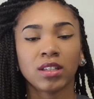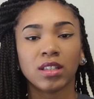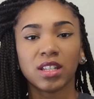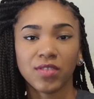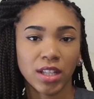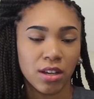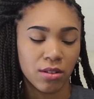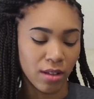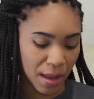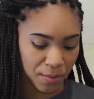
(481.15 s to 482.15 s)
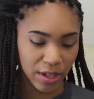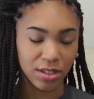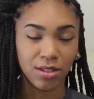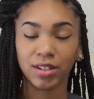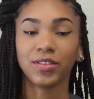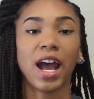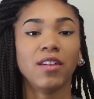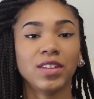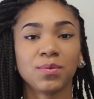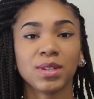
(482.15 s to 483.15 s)
This video, I'm wearing two different
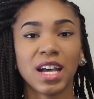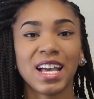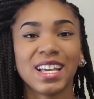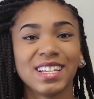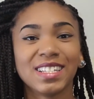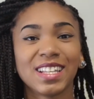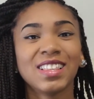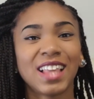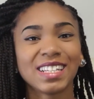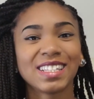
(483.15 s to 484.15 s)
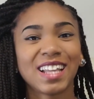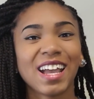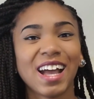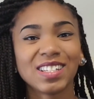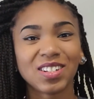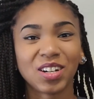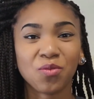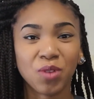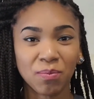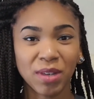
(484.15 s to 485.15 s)
outfits because last night I
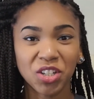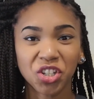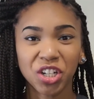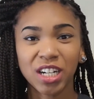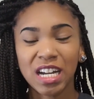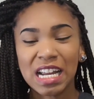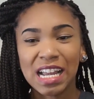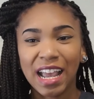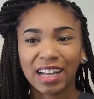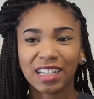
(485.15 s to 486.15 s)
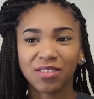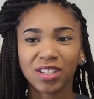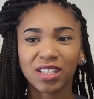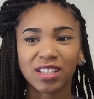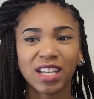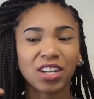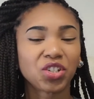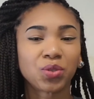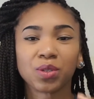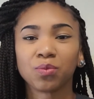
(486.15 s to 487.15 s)
started one mixture and the
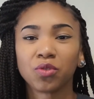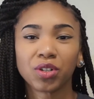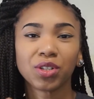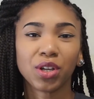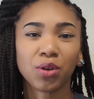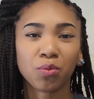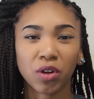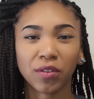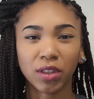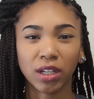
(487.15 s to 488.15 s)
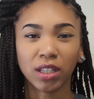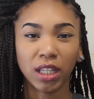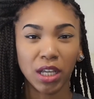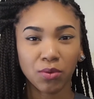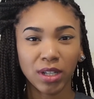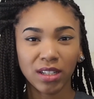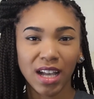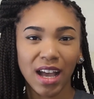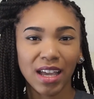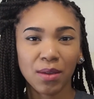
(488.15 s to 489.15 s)
texture was more of the liquid
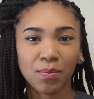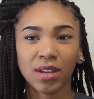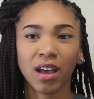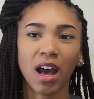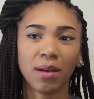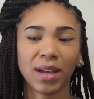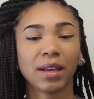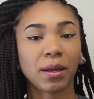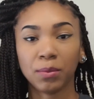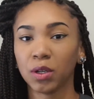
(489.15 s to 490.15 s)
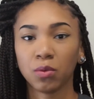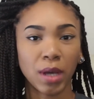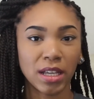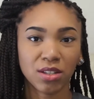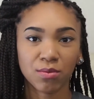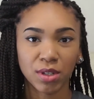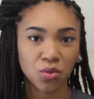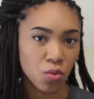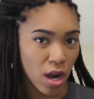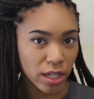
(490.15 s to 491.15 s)
type. I had put way too
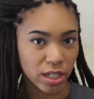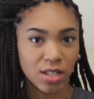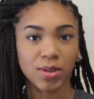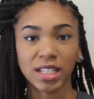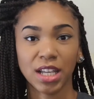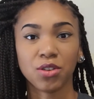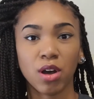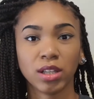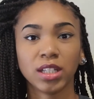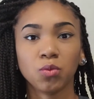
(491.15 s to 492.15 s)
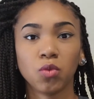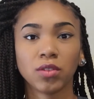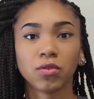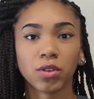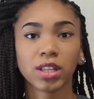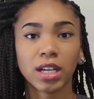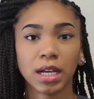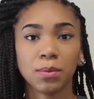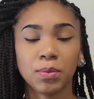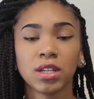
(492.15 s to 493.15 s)
much water. That's why I say you only need 1/4
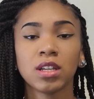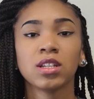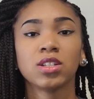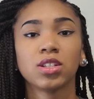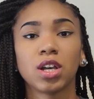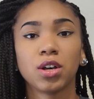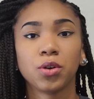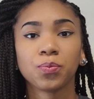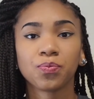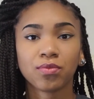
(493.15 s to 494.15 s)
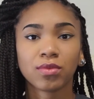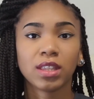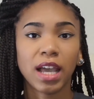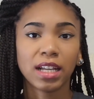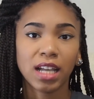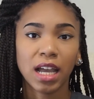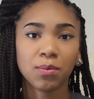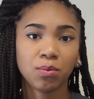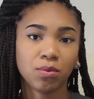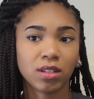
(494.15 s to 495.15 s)
cup. So that type